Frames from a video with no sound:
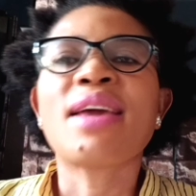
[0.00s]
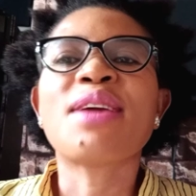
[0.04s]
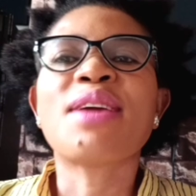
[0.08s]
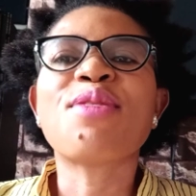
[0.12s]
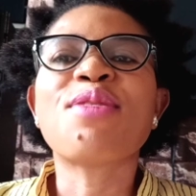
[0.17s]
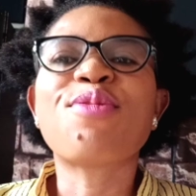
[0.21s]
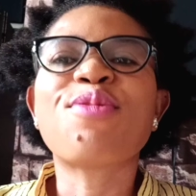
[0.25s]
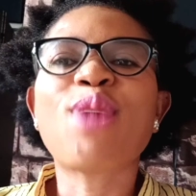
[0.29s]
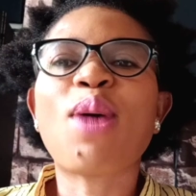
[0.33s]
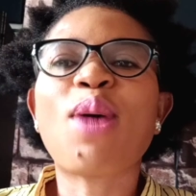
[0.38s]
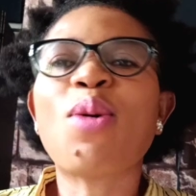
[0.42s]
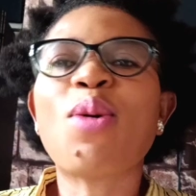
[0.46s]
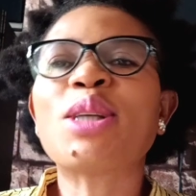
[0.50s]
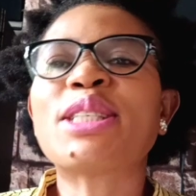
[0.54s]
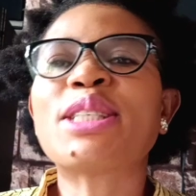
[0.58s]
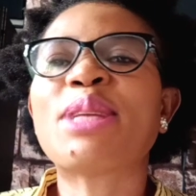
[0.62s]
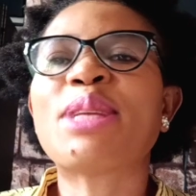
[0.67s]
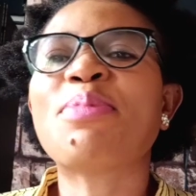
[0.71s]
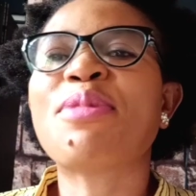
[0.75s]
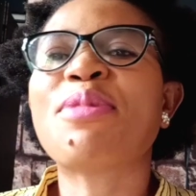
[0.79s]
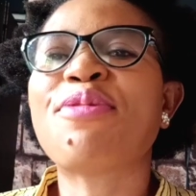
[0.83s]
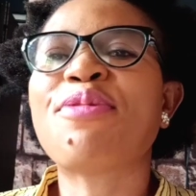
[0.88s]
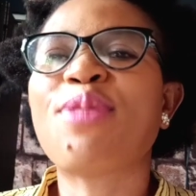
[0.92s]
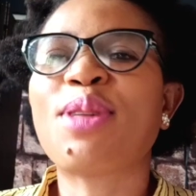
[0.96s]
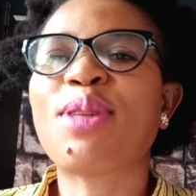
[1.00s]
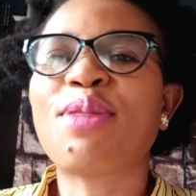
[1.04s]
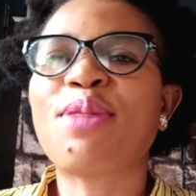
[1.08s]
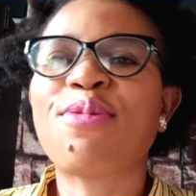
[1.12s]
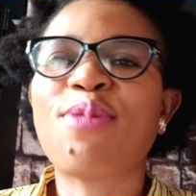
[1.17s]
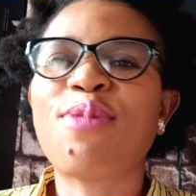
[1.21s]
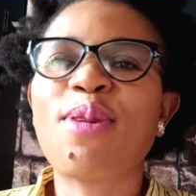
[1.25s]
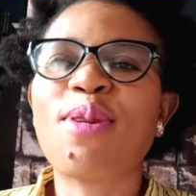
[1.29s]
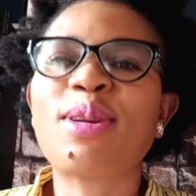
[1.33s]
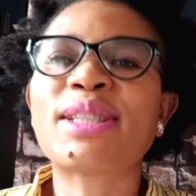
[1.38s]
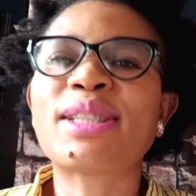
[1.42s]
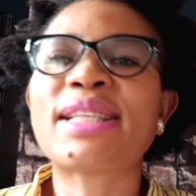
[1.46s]
If you are watching me for the
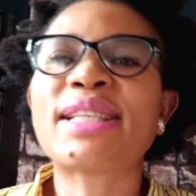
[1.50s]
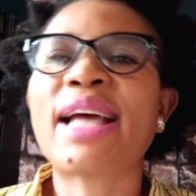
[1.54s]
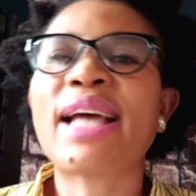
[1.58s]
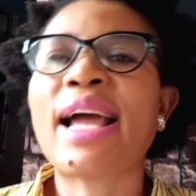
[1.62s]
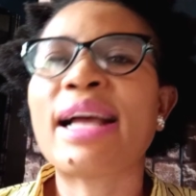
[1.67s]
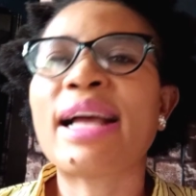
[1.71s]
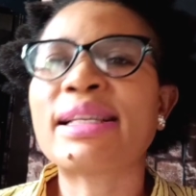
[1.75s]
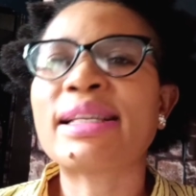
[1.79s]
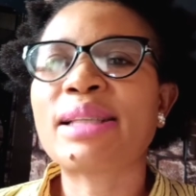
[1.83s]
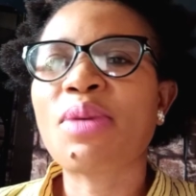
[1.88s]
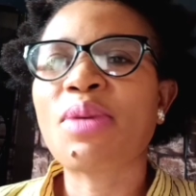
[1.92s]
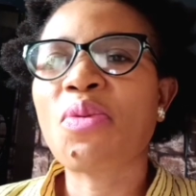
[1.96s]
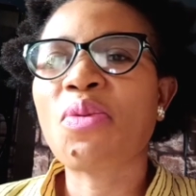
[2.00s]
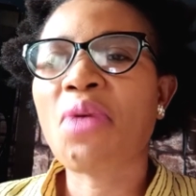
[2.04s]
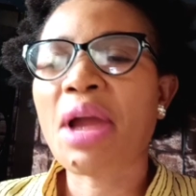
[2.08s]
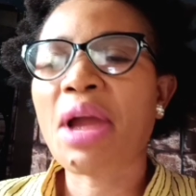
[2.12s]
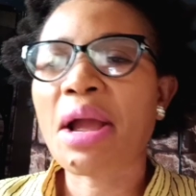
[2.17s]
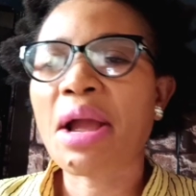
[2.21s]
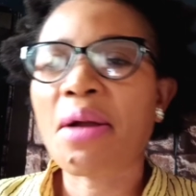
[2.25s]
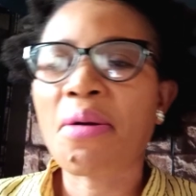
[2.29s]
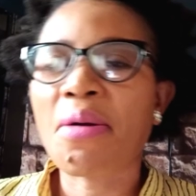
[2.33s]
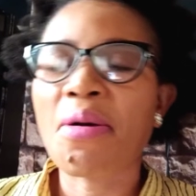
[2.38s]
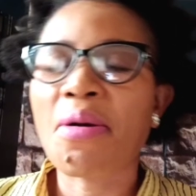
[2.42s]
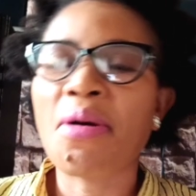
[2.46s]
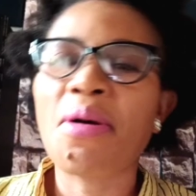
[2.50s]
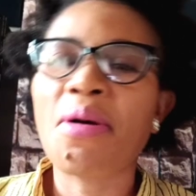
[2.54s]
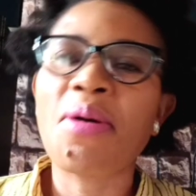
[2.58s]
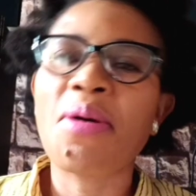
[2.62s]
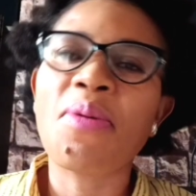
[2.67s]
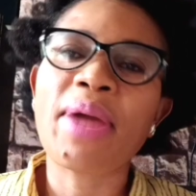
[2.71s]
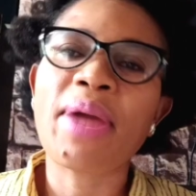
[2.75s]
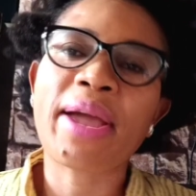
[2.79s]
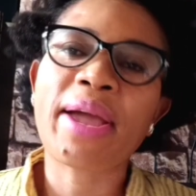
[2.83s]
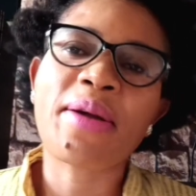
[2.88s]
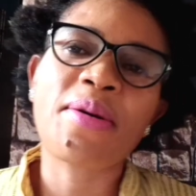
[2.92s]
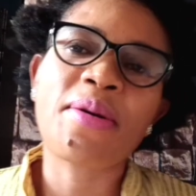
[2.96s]
first time, I say welcome,
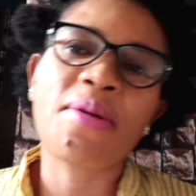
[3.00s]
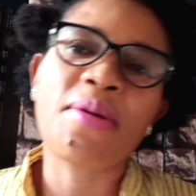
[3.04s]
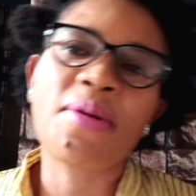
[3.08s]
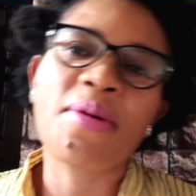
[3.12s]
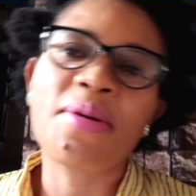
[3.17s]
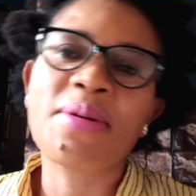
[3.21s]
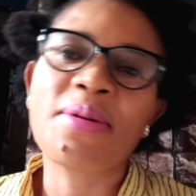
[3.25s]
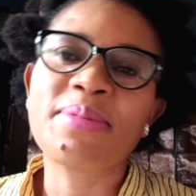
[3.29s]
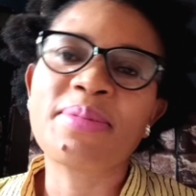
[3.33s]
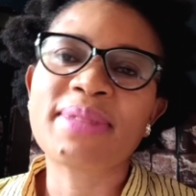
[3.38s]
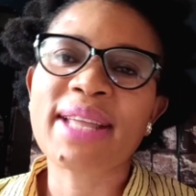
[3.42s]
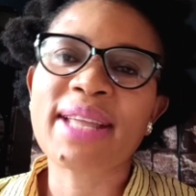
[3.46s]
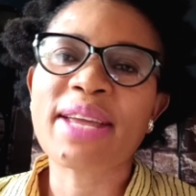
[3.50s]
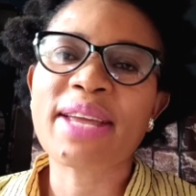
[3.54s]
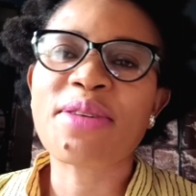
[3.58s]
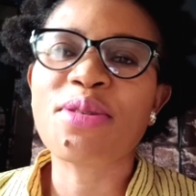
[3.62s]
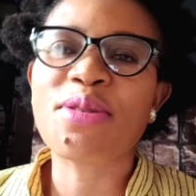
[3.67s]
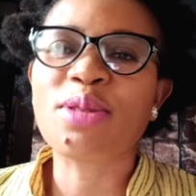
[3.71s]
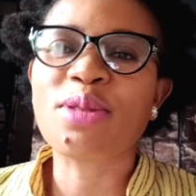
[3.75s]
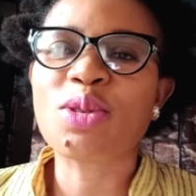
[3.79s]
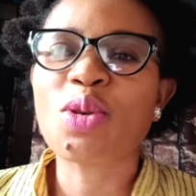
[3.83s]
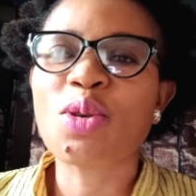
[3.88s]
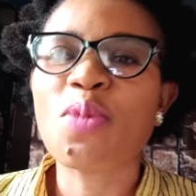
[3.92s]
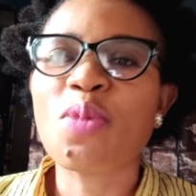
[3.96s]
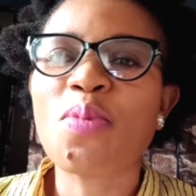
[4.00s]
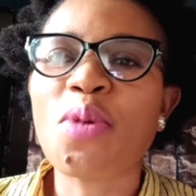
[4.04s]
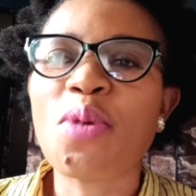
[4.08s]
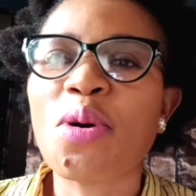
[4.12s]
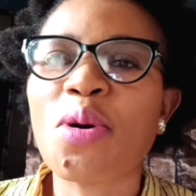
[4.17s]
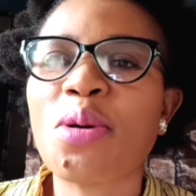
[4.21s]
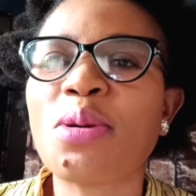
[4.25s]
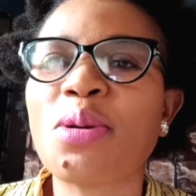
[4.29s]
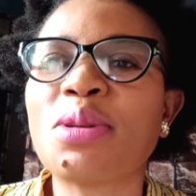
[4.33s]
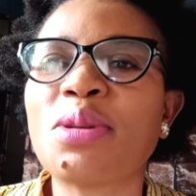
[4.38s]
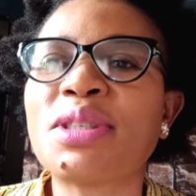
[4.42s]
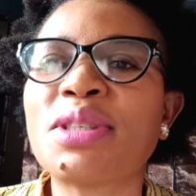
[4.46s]
welcome. Thank you so
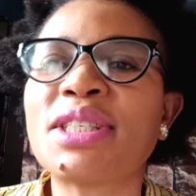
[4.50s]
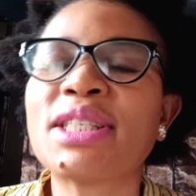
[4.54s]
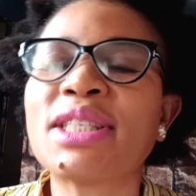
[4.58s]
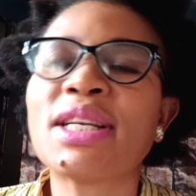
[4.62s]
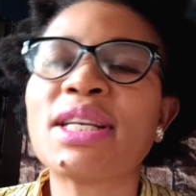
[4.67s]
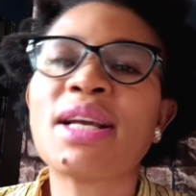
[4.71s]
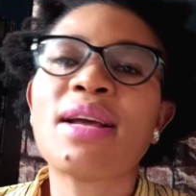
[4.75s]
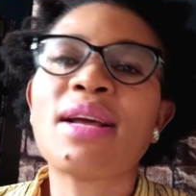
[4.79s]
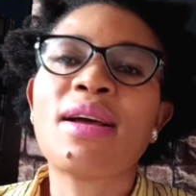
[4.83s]
much.